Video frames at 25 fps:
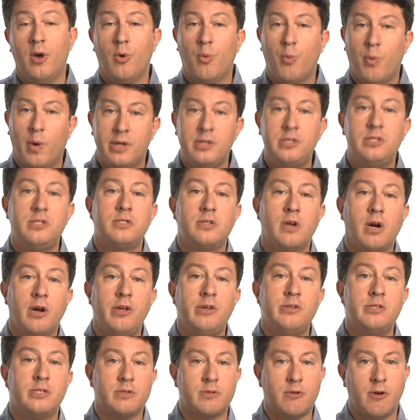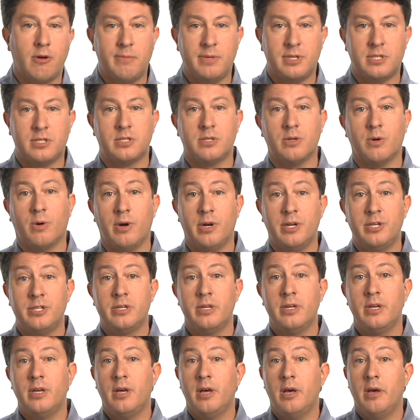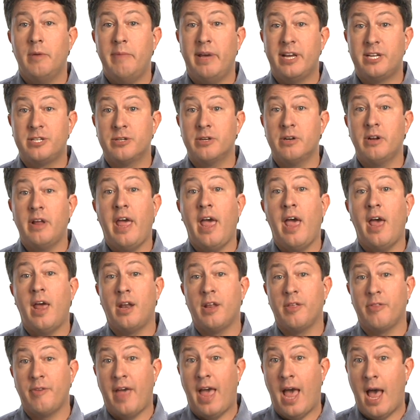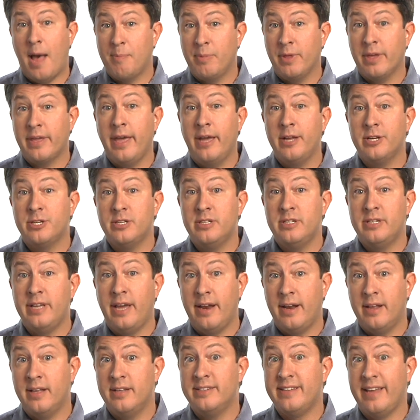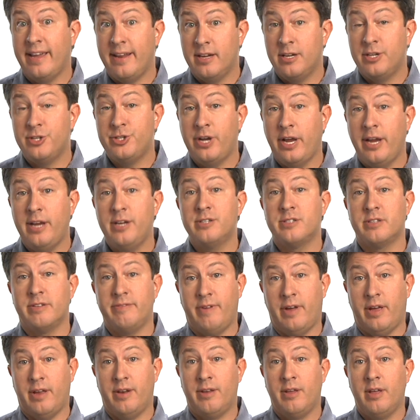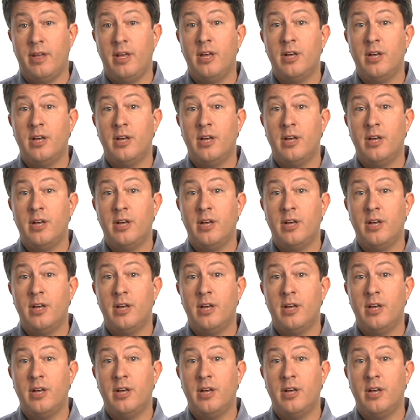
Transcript: Once you start using roaming storage, make sure to handle the application data changed event